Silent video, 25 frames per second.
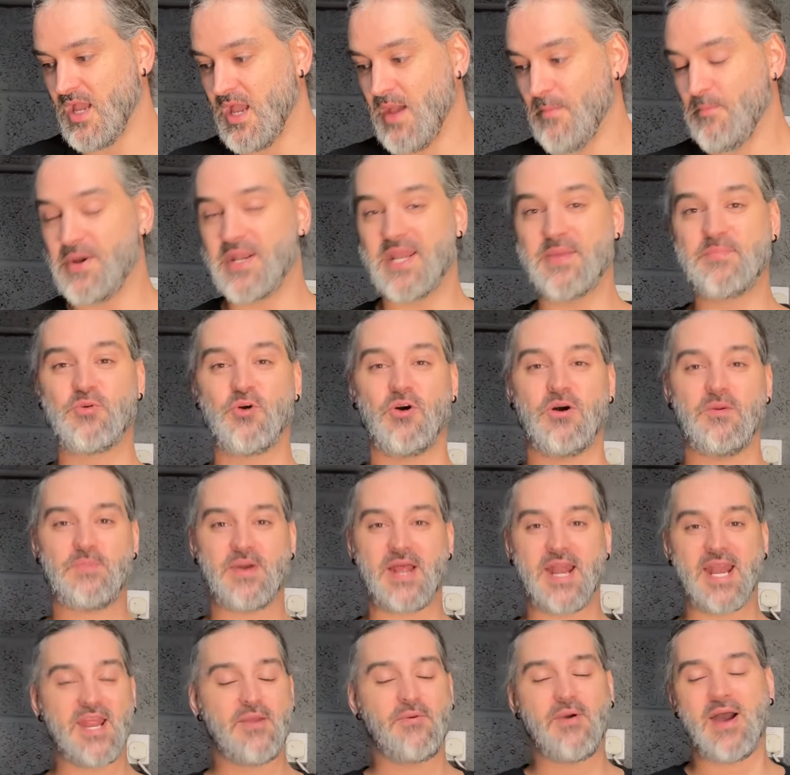But he brought,
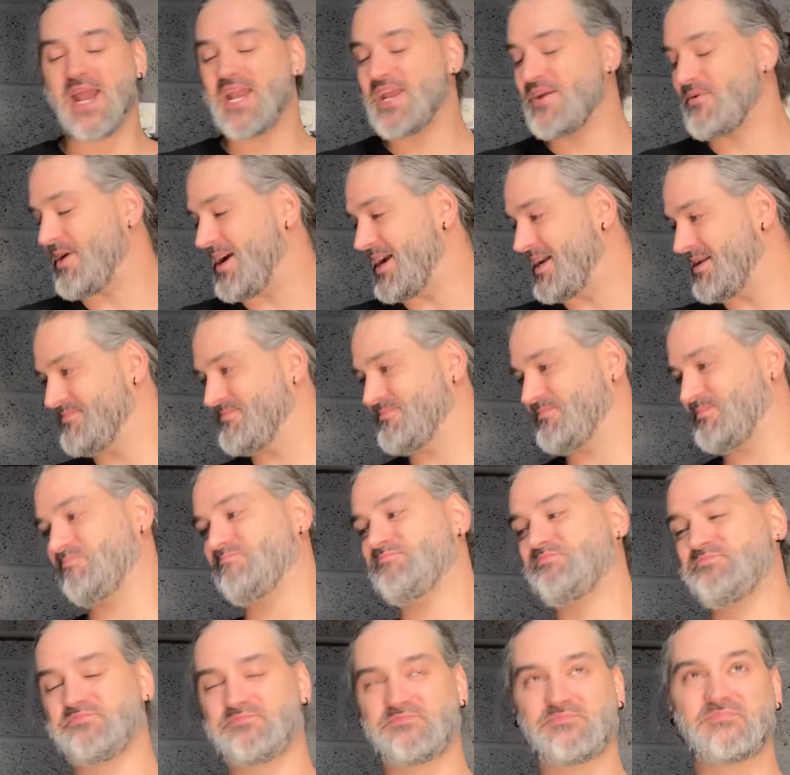but anyway,
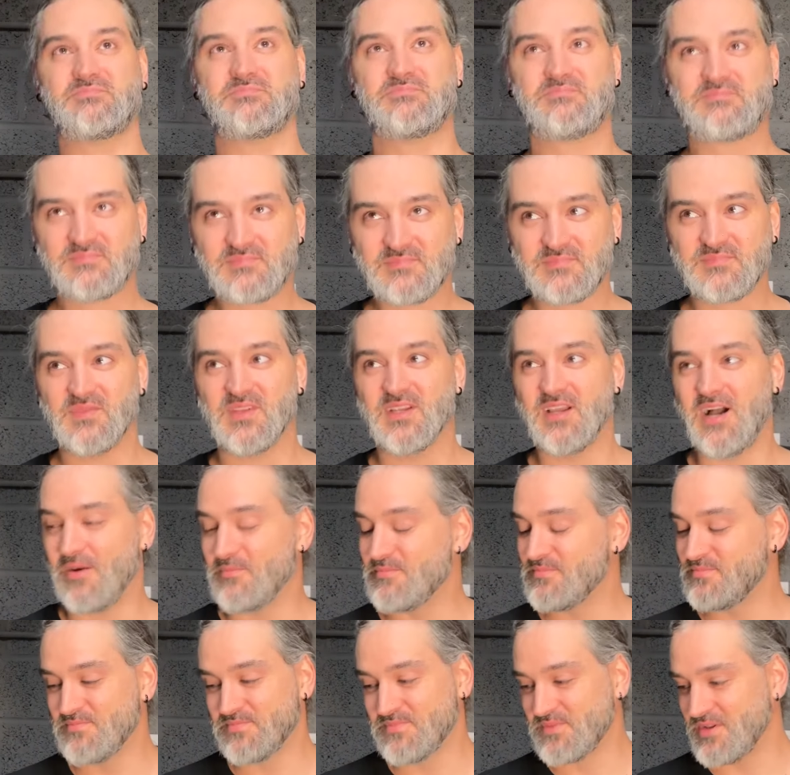
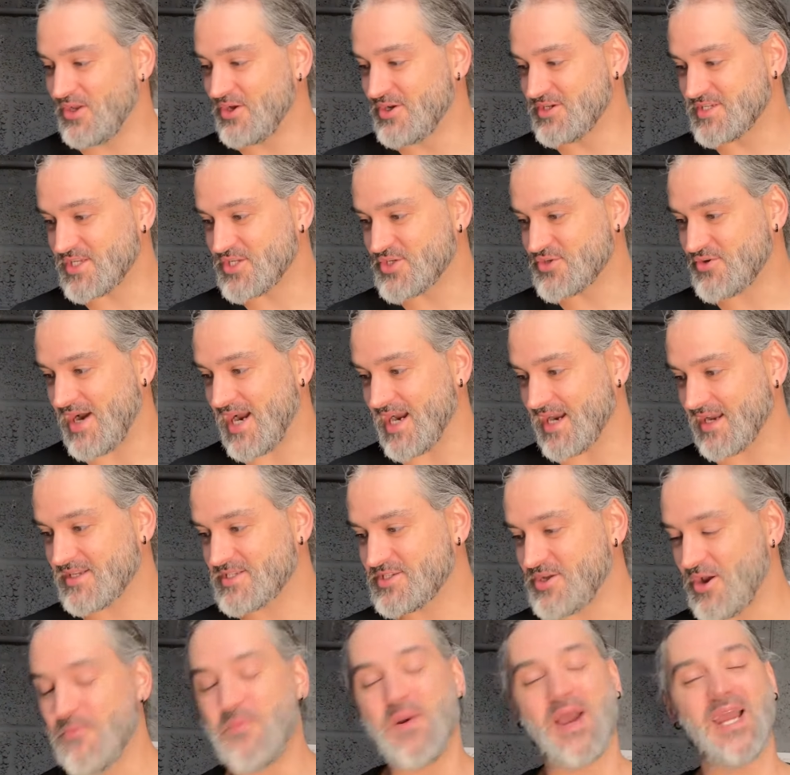I'm losing track.
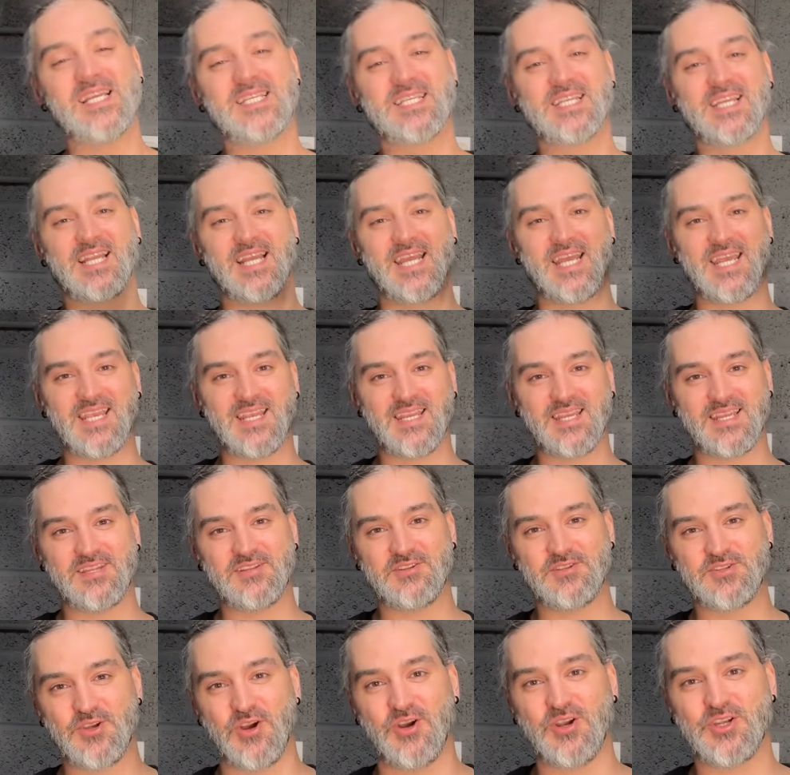So basically,
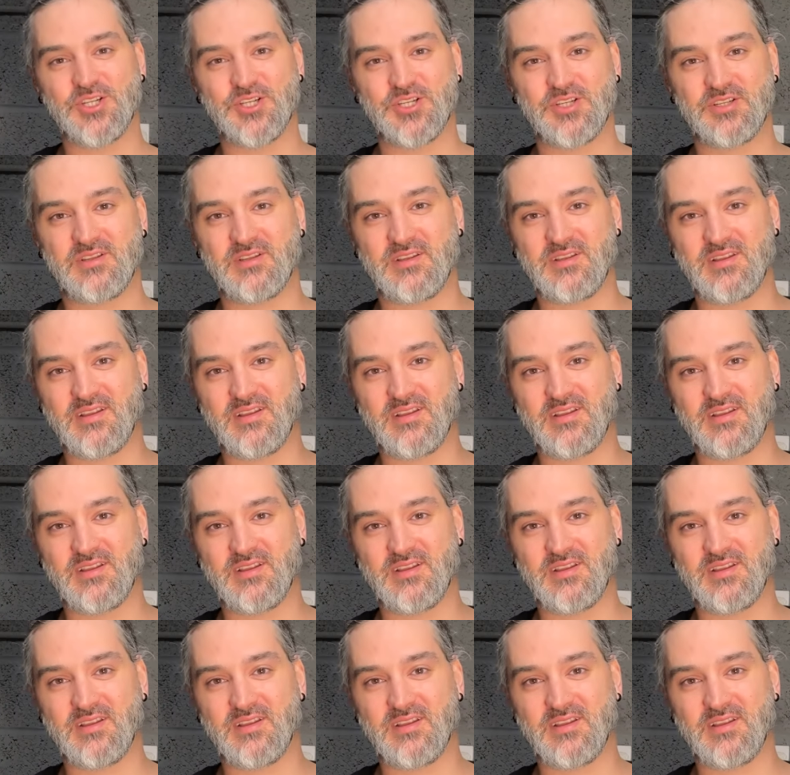Josh